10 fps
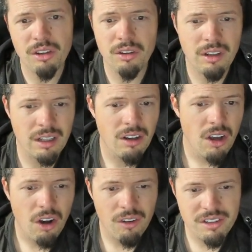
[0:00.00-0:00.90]
so you can
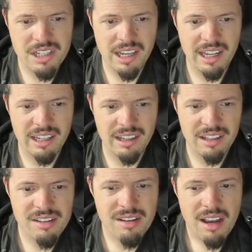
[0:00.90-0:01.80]
obviously edit
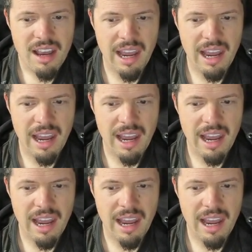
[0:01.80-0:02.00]
this,